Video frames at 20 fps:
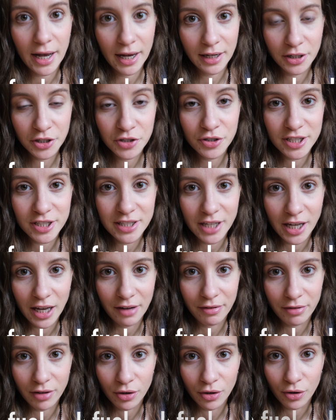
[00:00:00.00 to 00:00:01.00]
electricity
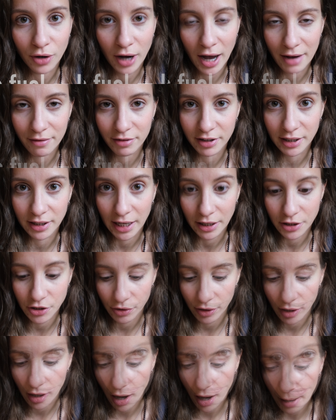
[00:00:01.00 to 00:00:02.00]
if you have an
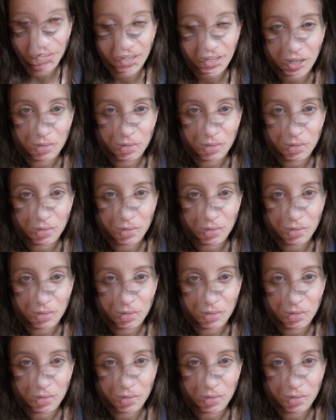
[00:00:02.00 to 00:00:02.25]
electric car.